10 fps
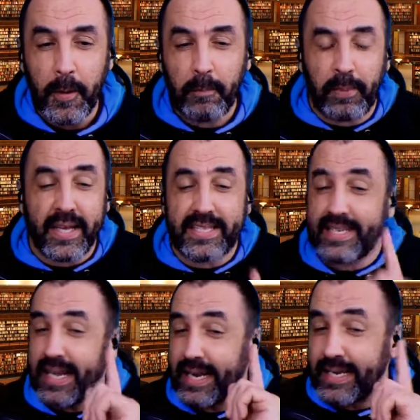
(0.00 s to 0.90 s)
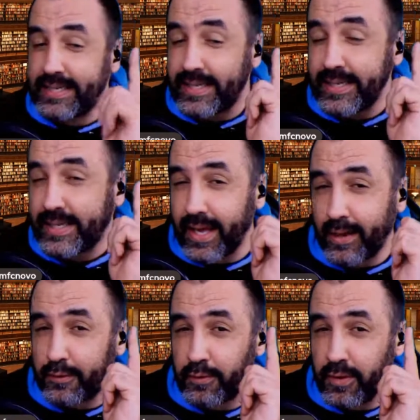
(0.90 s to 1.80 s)
Please listen
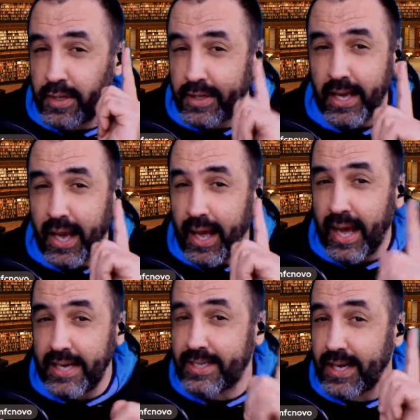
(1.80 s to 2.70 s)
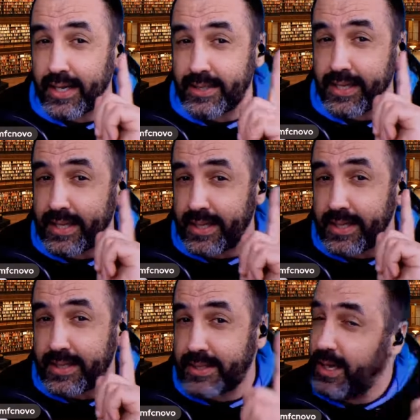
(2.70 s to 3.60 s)
carefully. I shall say
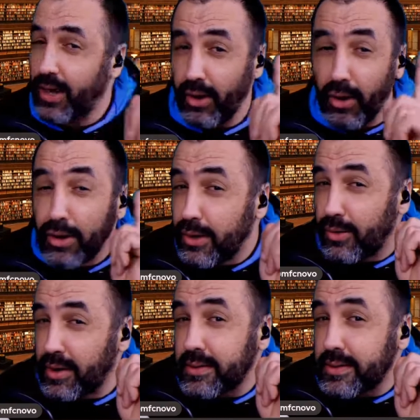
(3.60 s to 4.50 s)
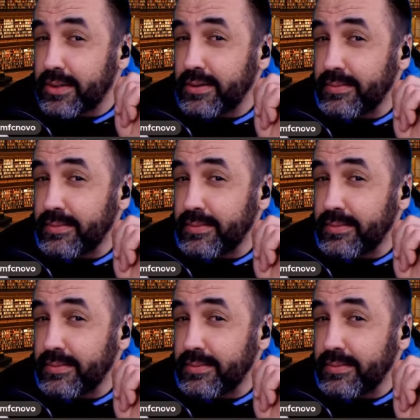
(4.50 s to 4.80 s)
this only once.